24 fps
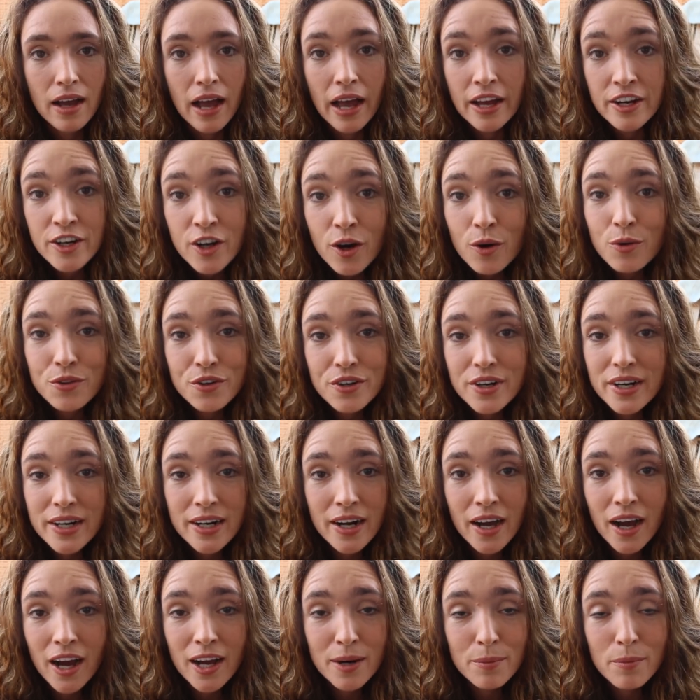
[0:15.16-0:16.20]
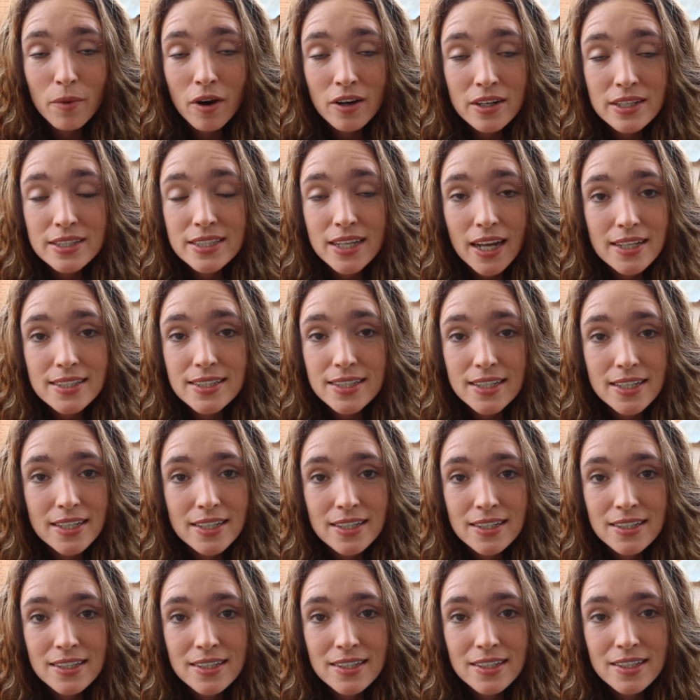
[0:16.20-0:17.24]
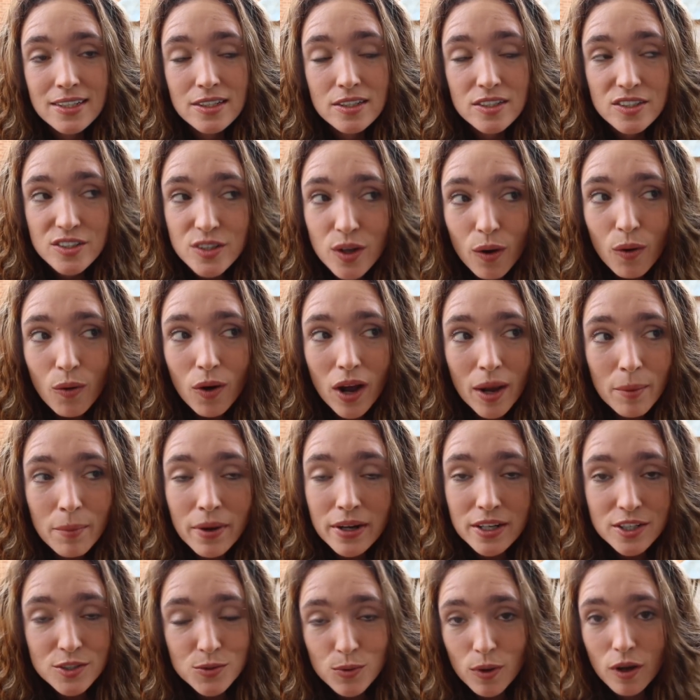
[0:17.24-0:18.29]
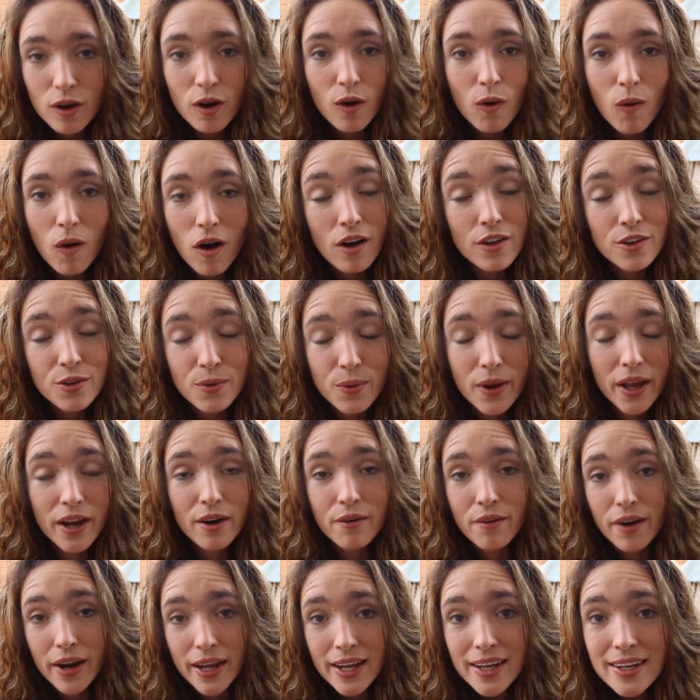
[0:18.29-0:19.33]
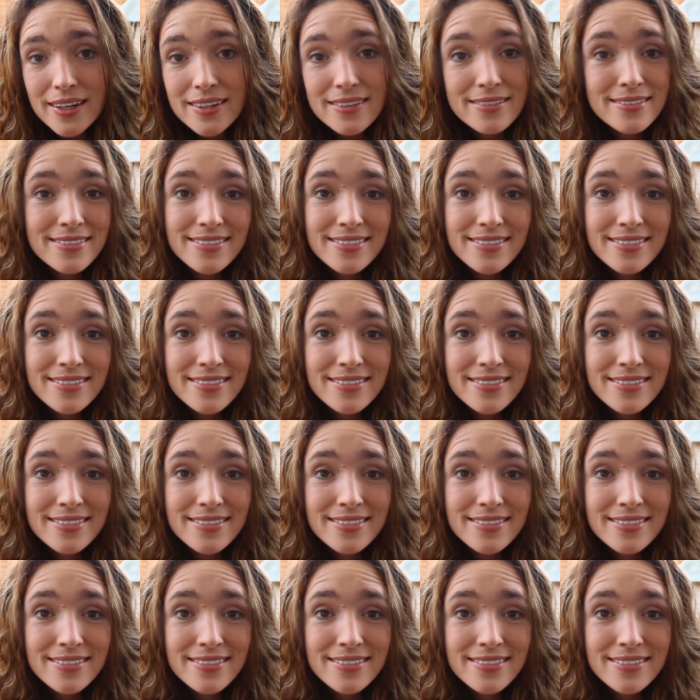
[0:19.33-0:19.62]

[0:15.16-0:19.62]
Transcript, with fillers: I know they're gonna unmonetize it, so I might as well go all the way, right?